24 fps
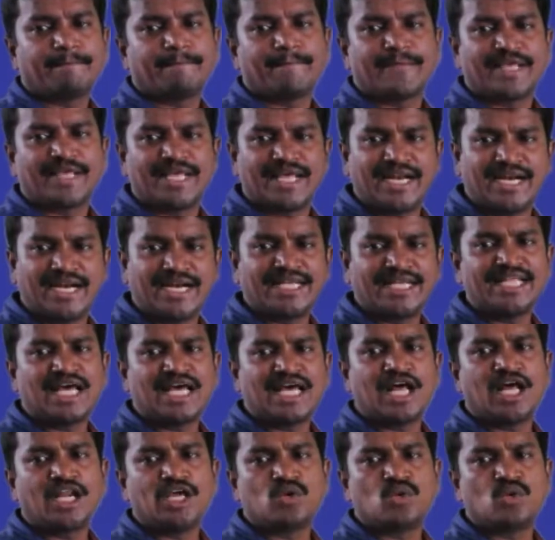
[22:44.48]
greater than
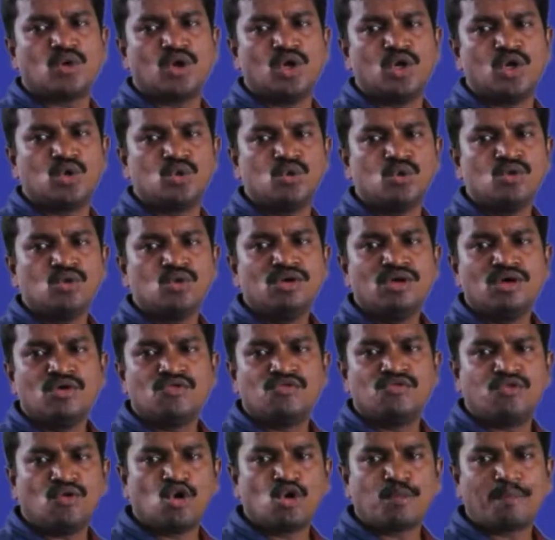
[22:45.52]
or equal to
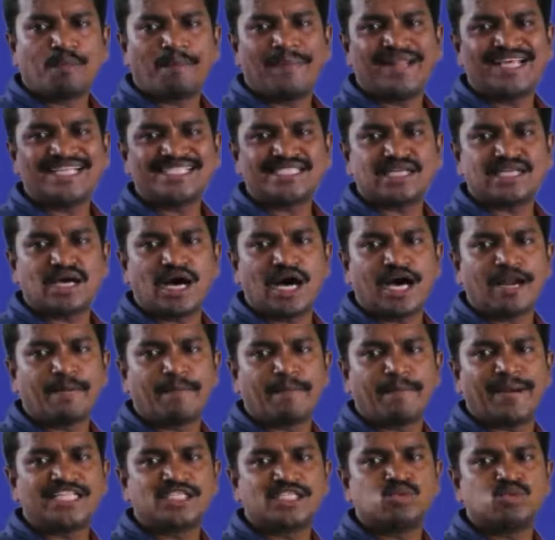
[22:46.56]
4 plus r
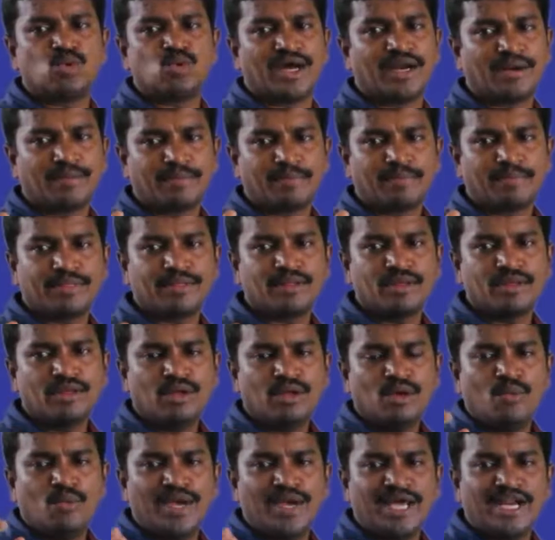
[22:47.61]
plus 1.
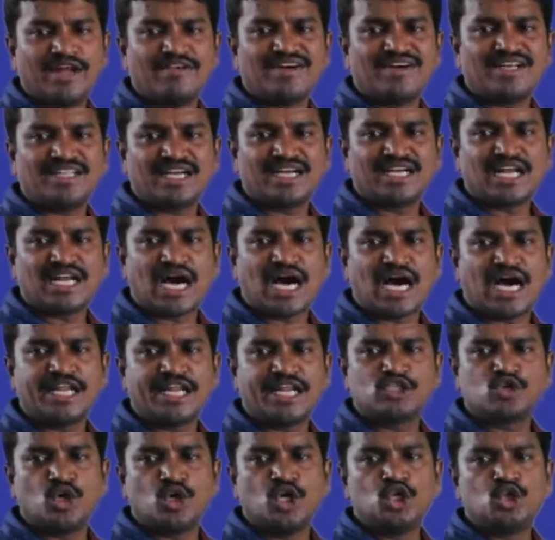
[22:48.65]
Wherever that r
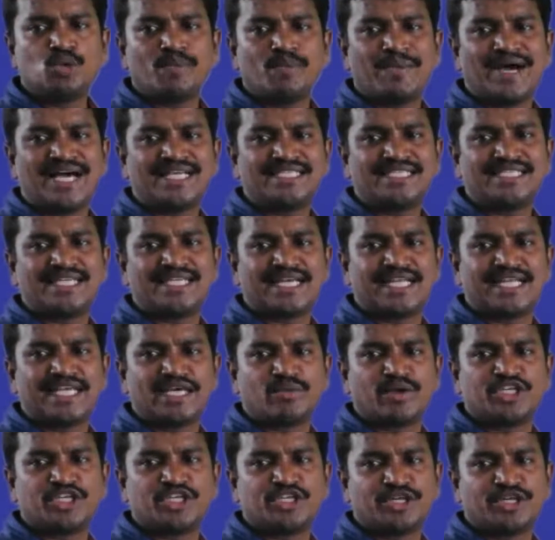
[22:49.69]
is going to match that
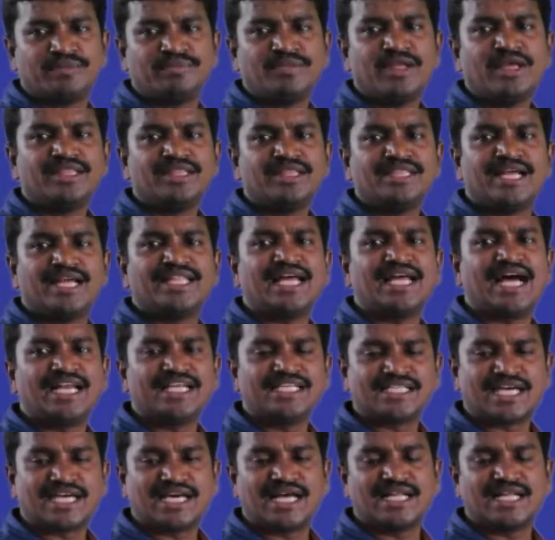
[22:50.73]
equation, then that
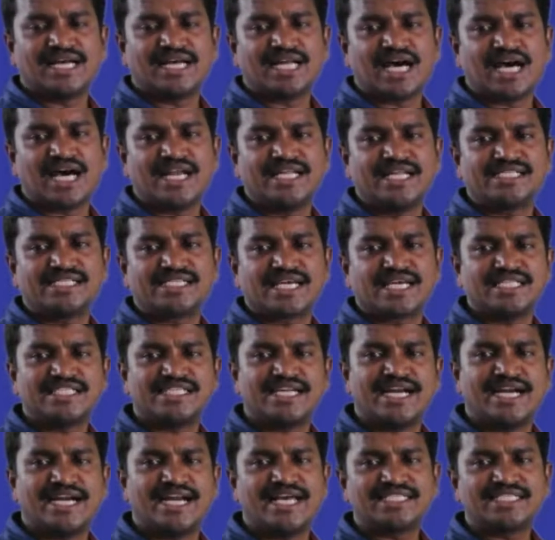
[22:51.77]
r is
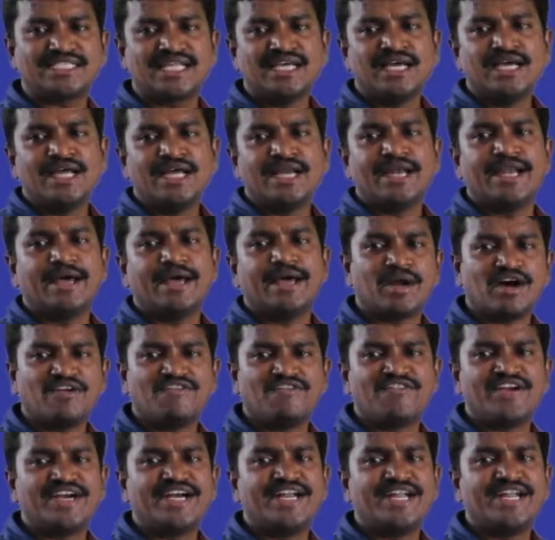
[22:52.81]
considered as number of
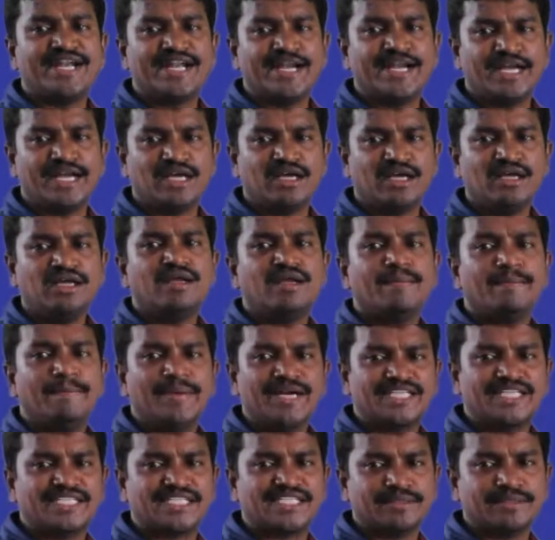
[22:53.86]
redundant
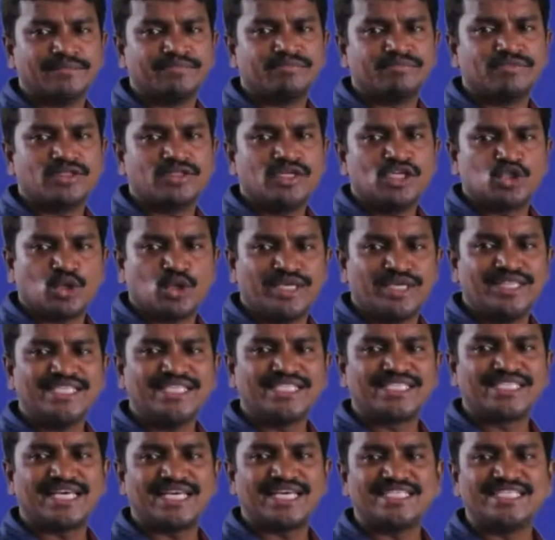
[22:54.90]
bits. So in
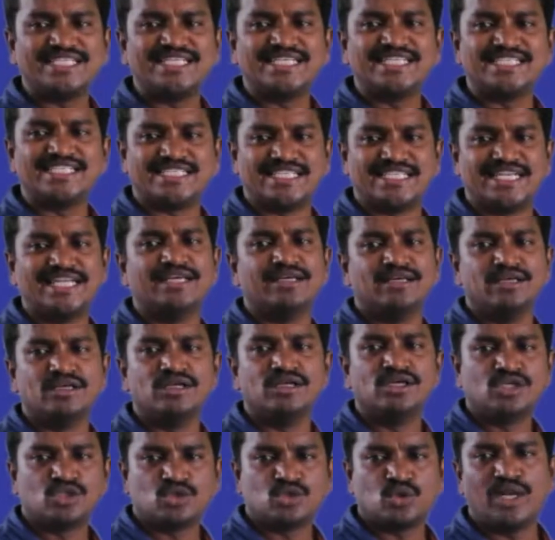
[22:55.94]
this case it is 3.
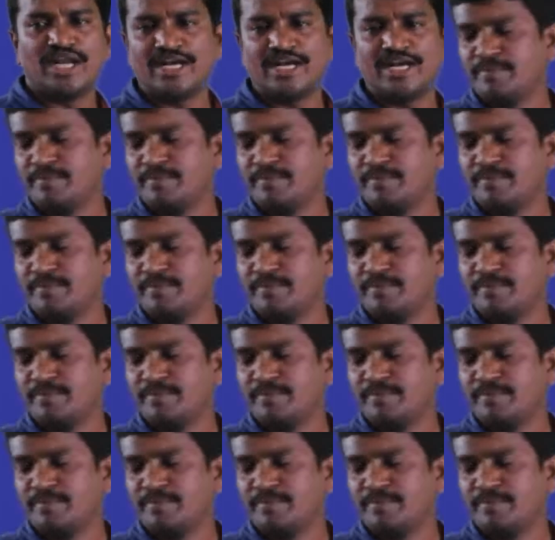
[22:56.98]
So let me